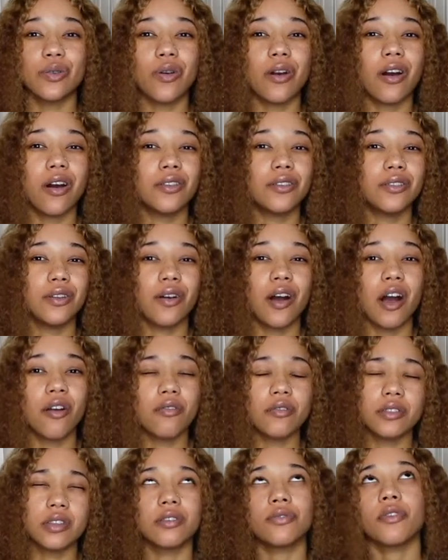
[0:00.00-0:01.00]
while, you know,
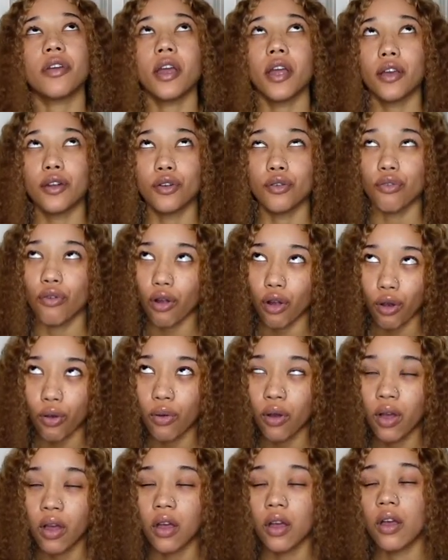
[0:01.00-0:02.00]
obviously for hair to
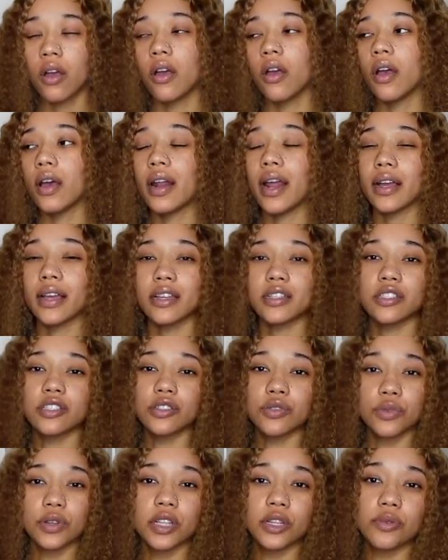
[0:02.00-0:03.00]
grow and I guess
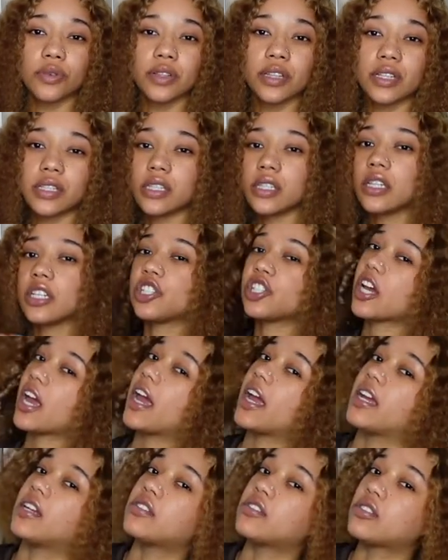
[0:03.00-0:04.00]
to really, really see it
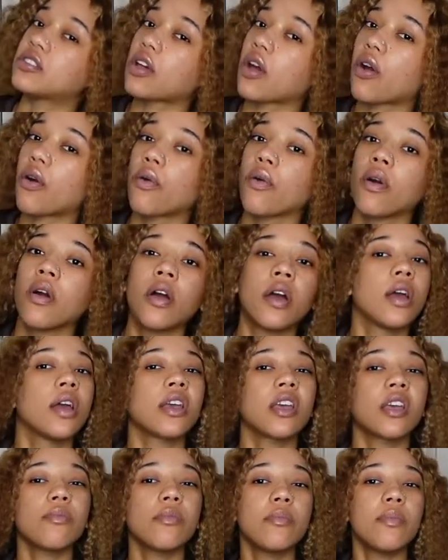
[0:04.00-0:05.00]
change. So
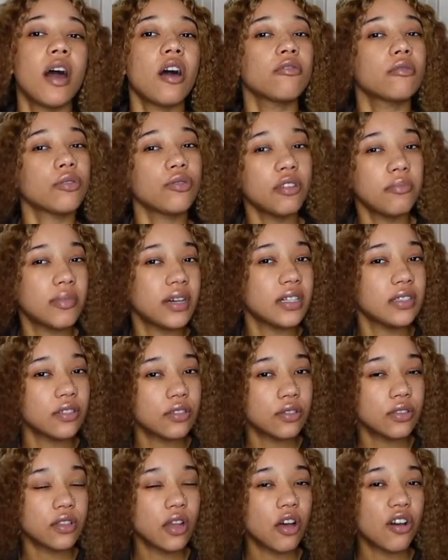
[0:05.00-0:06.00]
give me about three months
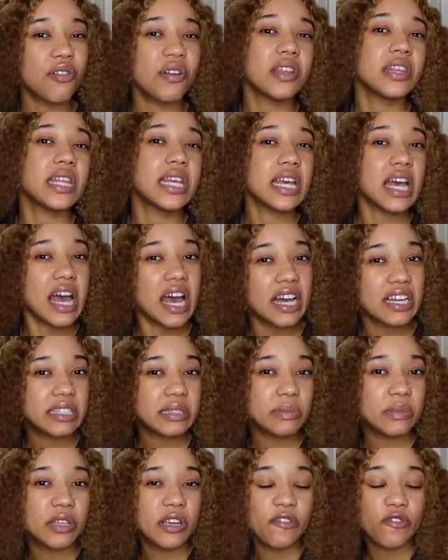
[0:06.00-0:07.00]
or so and then
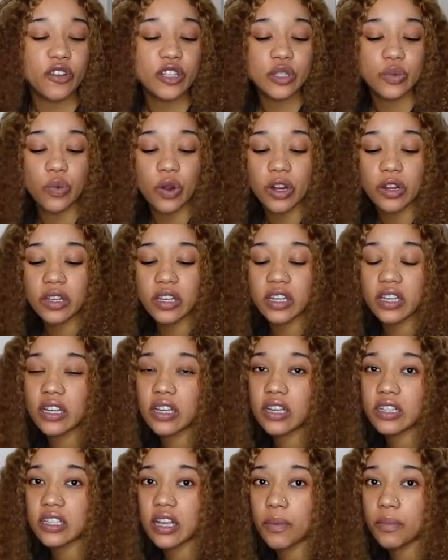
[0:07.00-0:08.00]
ask me if it's working
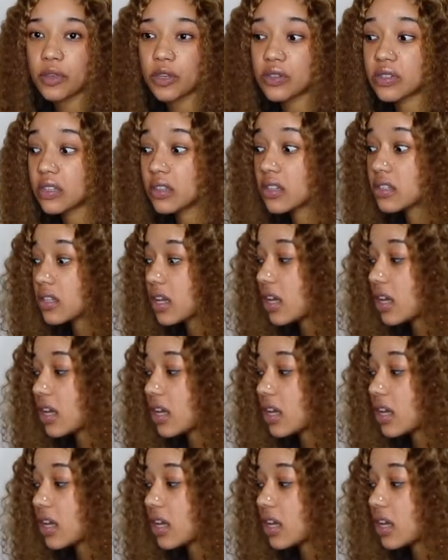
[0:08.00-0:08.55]
because I'm using this